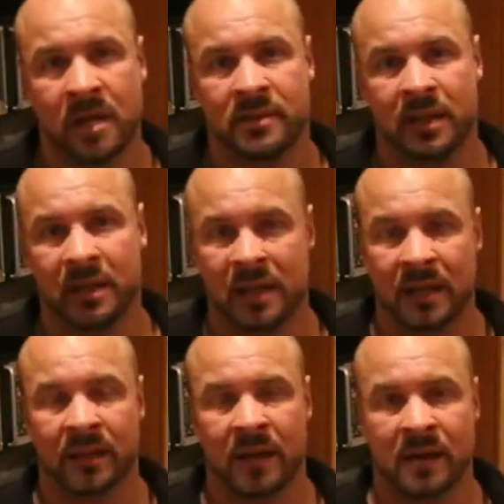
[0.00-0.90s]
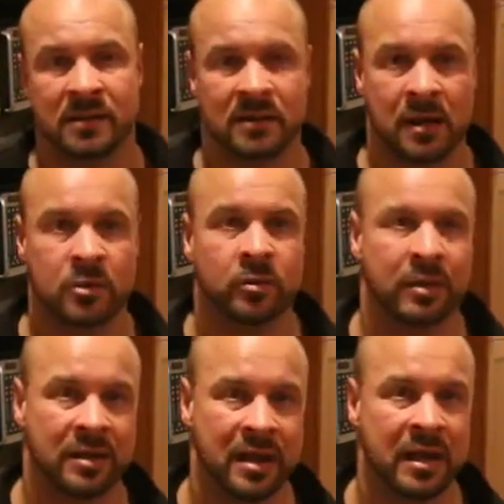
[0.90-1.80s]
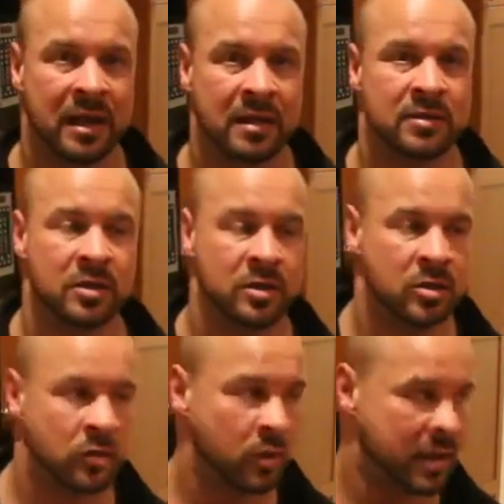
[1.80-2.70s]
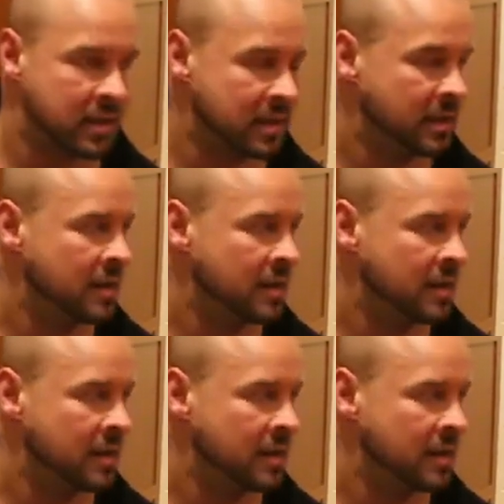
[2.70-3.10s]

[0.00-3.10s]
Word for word: to get that scheduled and get in to do it.